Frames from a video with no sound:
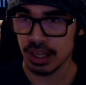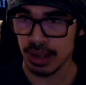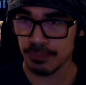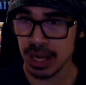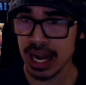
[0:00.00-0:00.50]

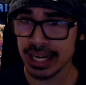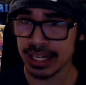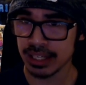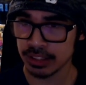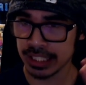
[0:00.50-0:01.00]

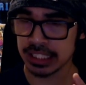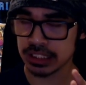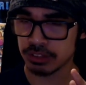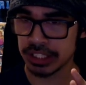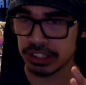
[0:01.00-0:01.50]
my
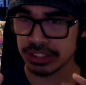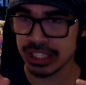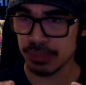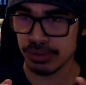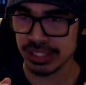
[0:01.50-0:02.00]
latest video that
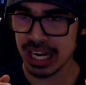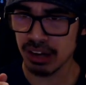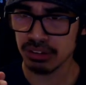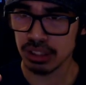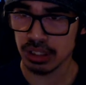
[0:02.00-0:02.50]
I put
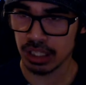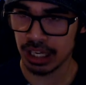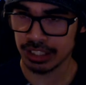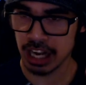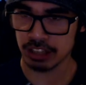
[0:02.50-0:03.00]
out,
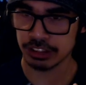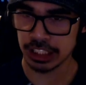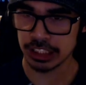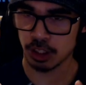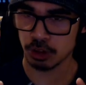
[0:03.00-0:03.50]
Dr.
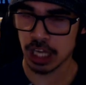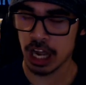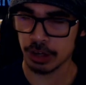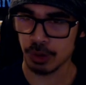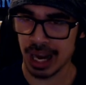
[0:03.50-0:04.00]
J's
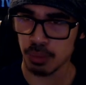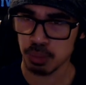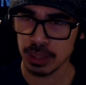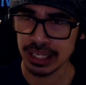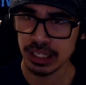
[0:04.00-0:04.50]
Otaku
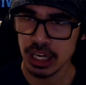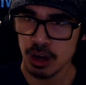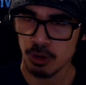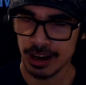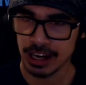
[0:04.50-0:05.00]
Outbreak,
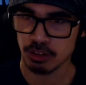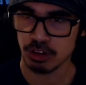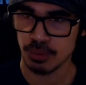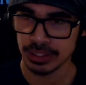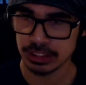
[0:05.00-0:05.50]
where I
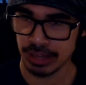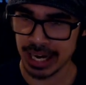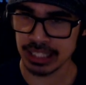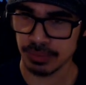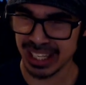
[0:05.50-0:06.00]
cover a bunch of
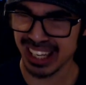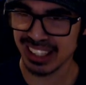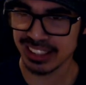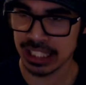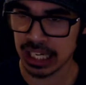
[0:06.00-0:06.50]

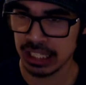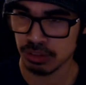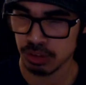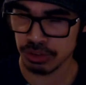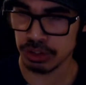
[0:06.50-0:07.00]
anime that I
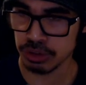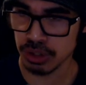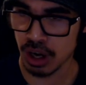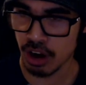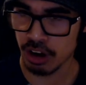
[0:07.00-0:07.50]
have
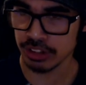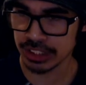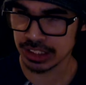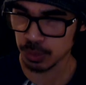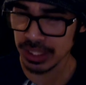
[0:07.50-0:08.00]
reviewed all
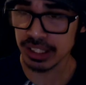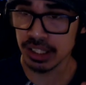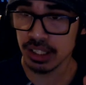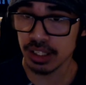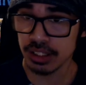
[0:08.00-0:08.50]
this week.
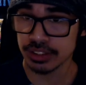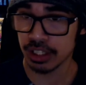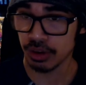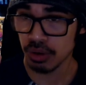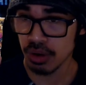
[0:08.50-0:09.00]

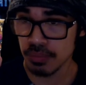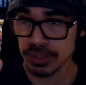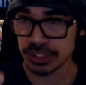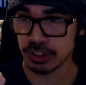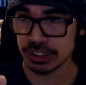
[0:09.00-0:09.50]
So
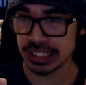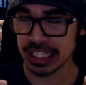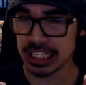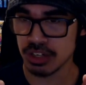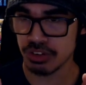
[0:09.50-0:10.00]
be sure to check
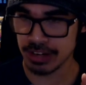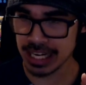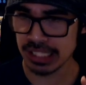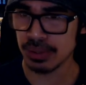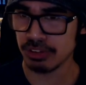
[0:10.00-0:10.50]
that out if you're an
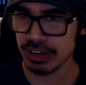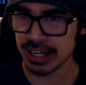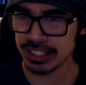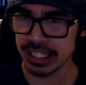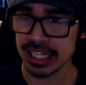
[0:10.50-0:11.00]
anime
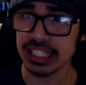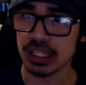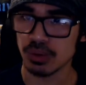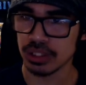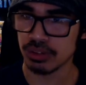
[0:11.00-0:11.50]
fan, and
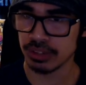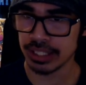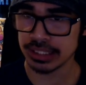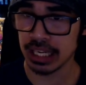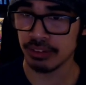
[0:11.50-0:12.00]
I will leave
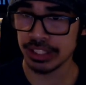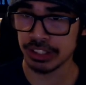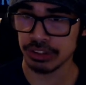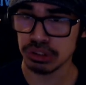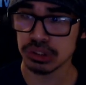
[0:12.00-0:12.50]
linked a
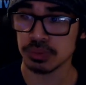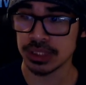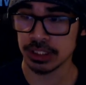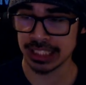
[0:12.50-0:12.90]
video YouTube Mysterious